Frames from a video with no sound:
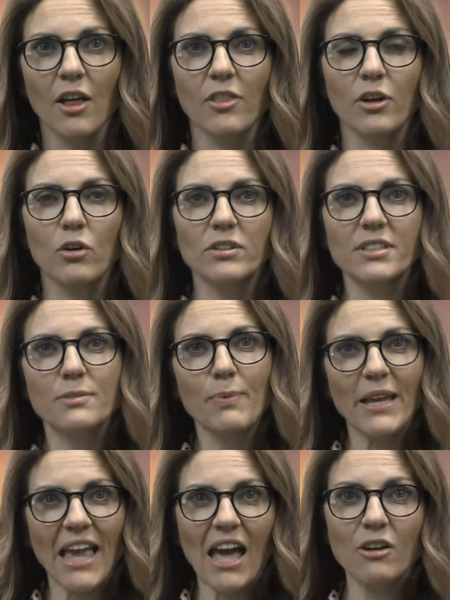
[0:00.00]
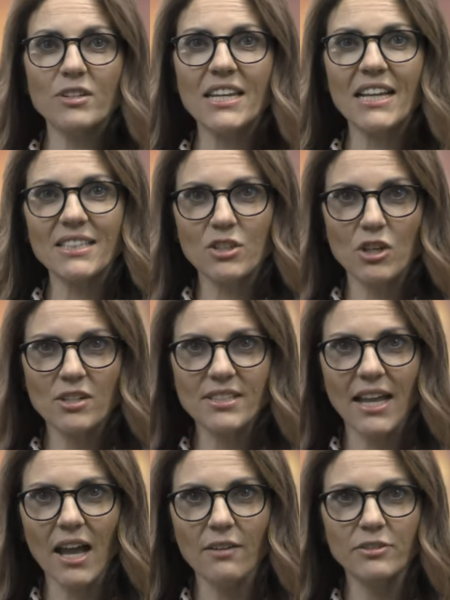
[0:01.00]
The course is being held next
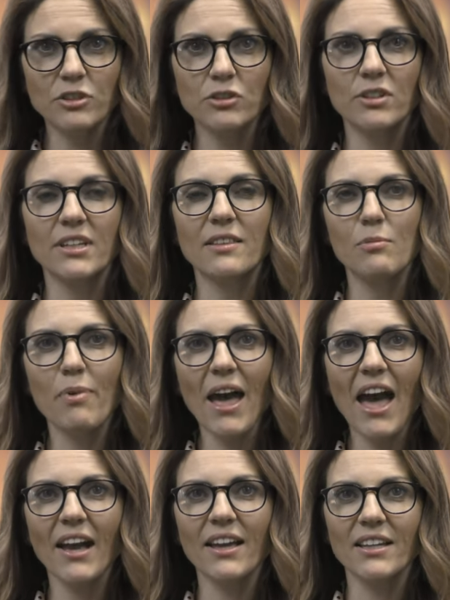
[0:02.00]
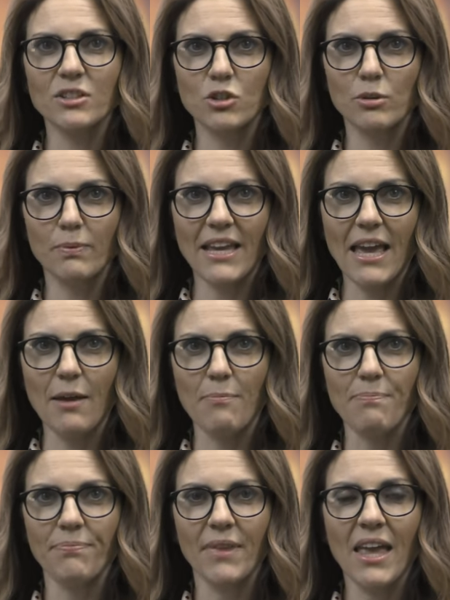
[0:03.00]
Thursday afternoon in the pack at 2
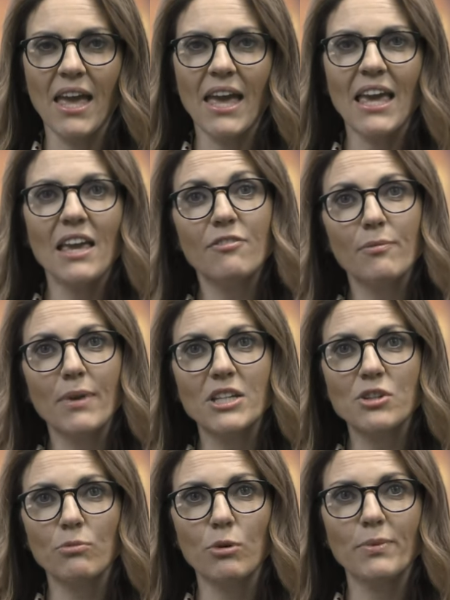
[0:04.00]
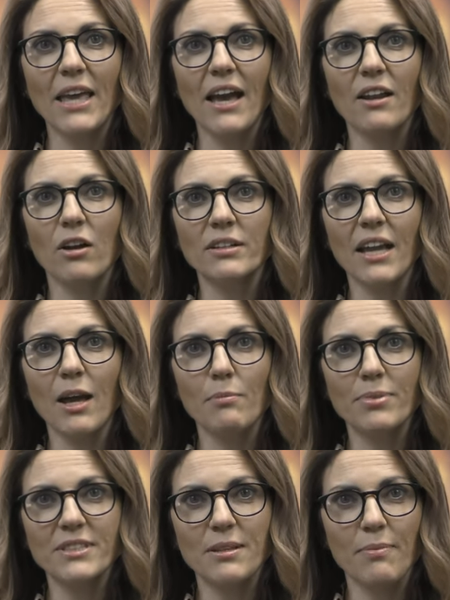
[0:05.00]
p.m. Information will be out on
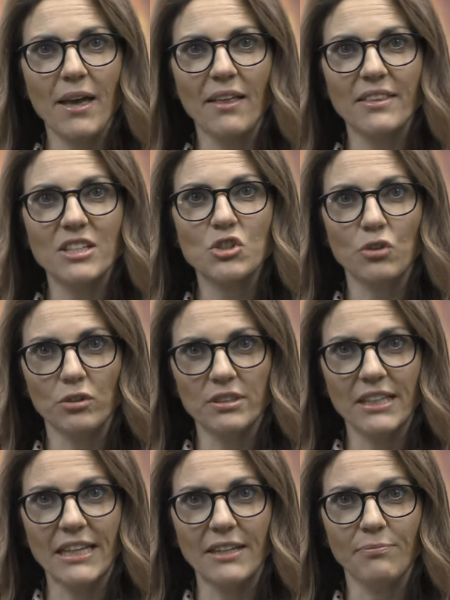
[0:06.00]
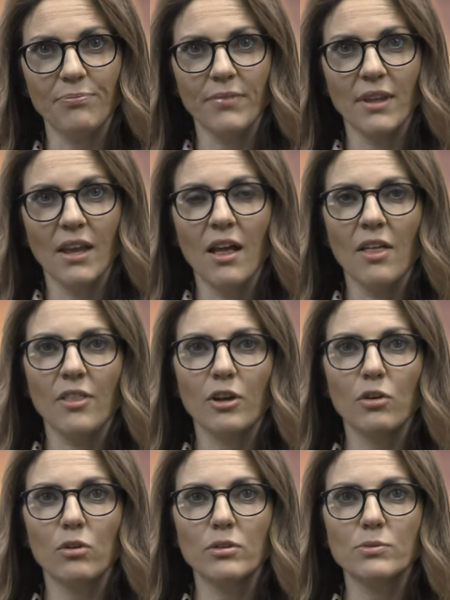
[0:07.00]
campus about this shortly. The
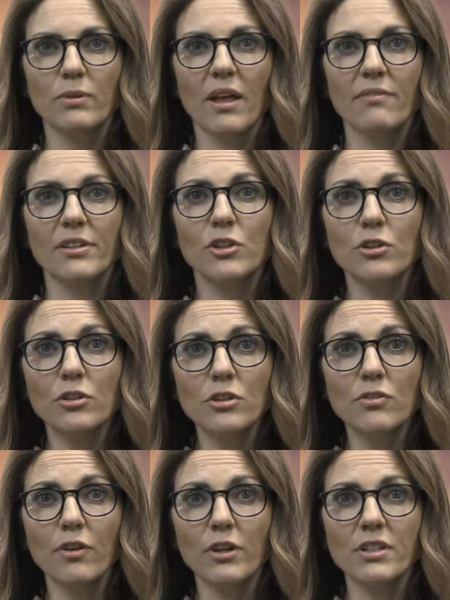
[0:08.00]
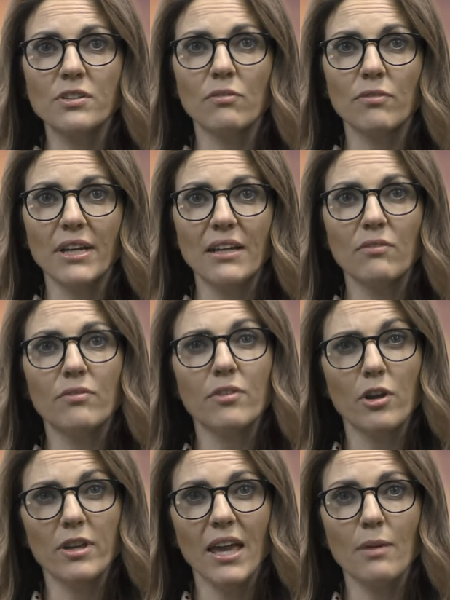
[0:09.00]
course will have a huge focus on reading and
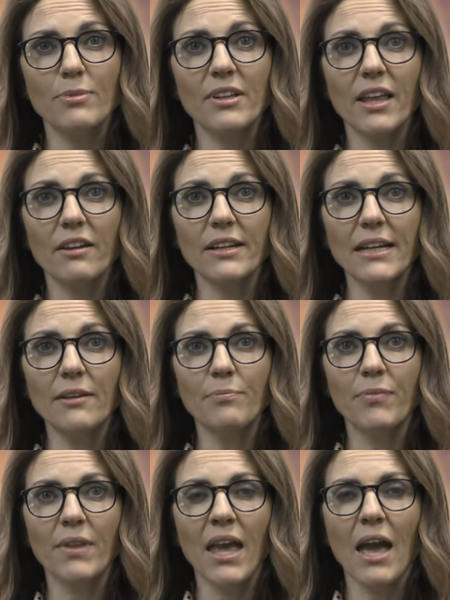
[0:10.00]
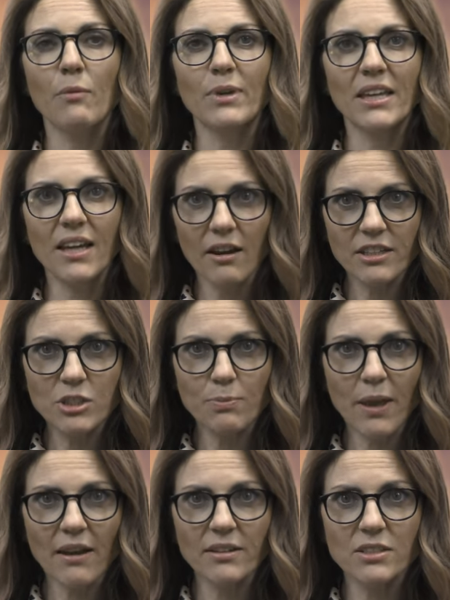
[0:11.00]
vocabulary, and we encourage
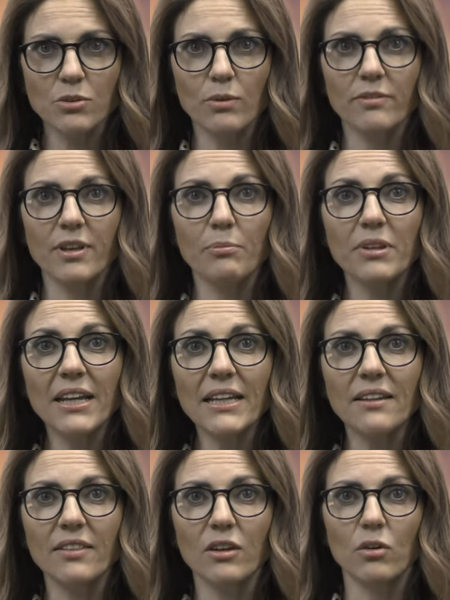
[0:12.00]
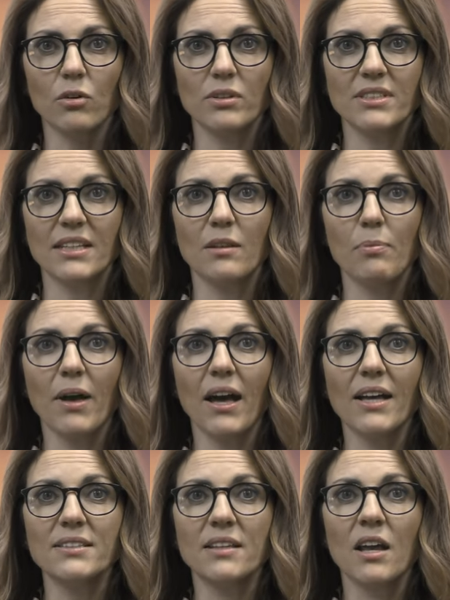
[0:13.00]
parents who have completed the course in the
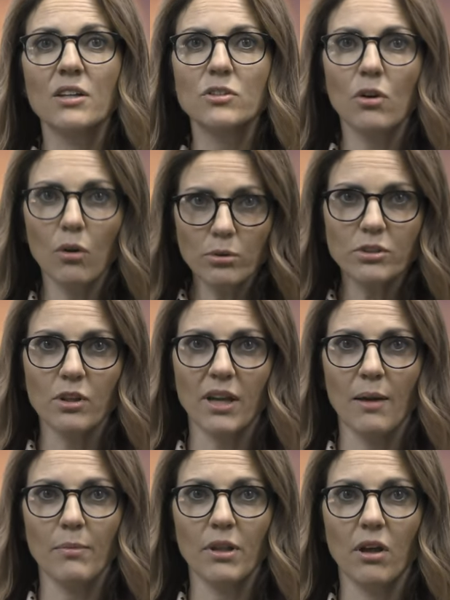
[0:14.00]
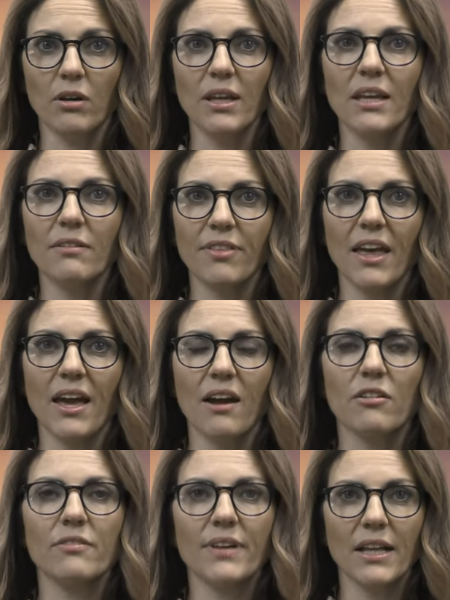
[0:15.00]
past to also come along if they
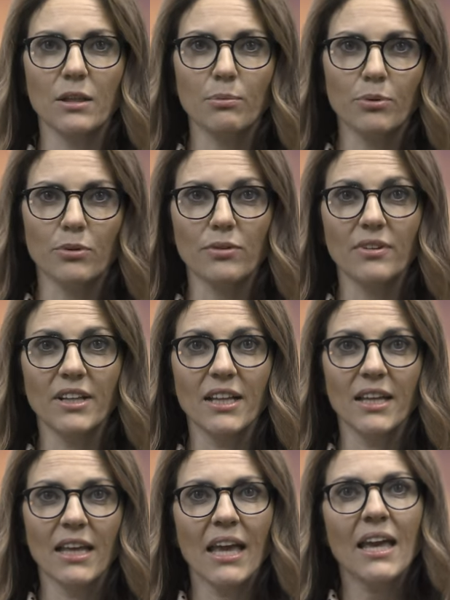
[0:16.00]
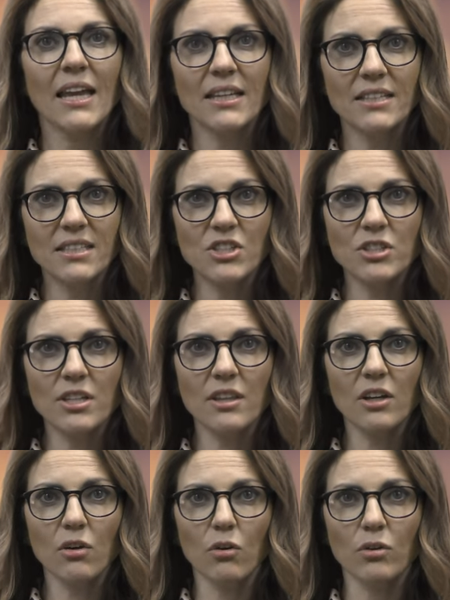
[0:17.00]
are available. In addition to
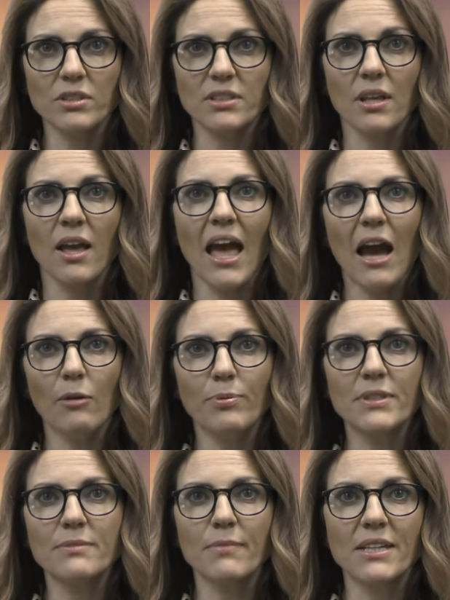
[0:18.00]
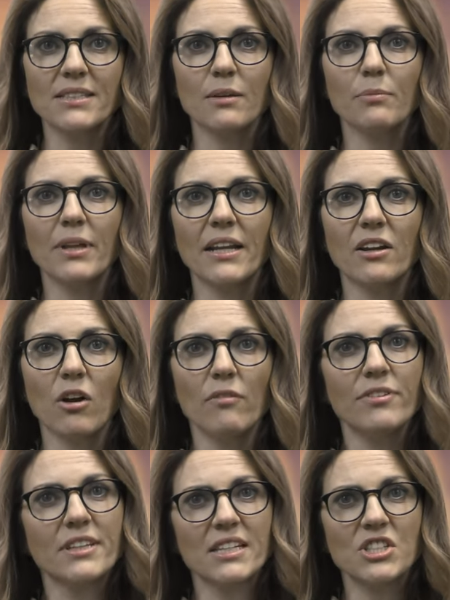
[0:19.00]
the course, helpers must complete a
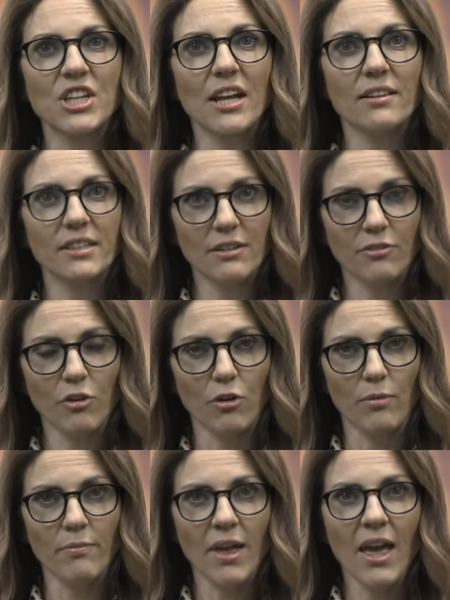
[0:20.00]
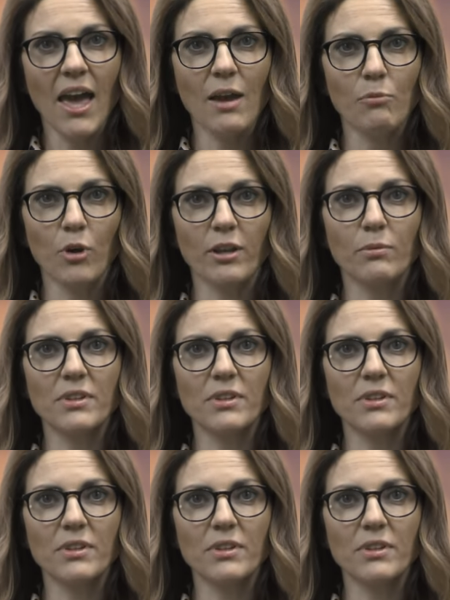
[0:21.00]
confidentiality form and working